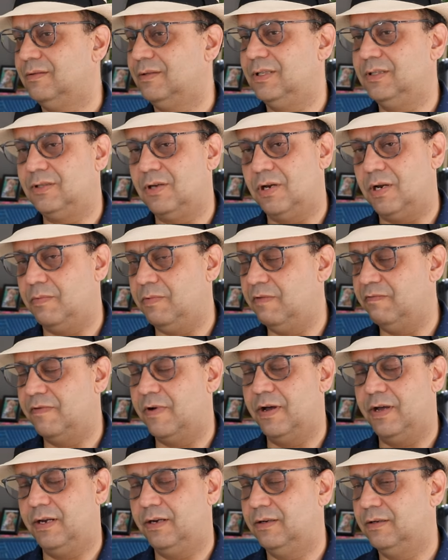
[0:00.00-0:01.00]
is gonna be
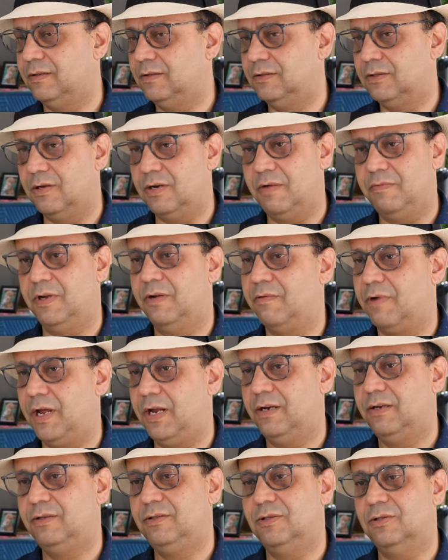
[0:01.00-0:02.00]
fine. It's gonna be
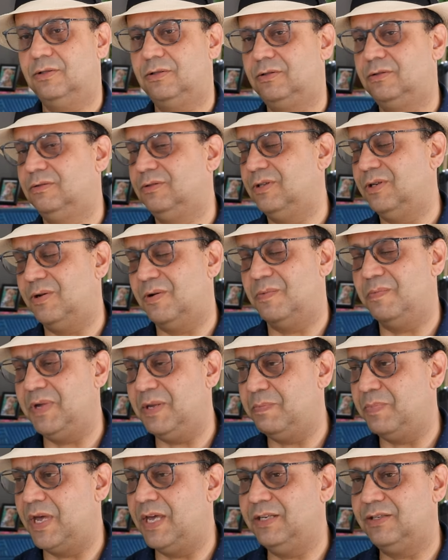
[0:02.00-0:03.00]
great. Just, you know, be
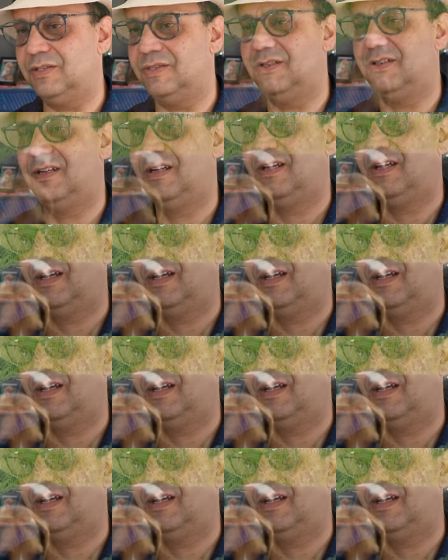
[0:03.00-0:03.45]
patient,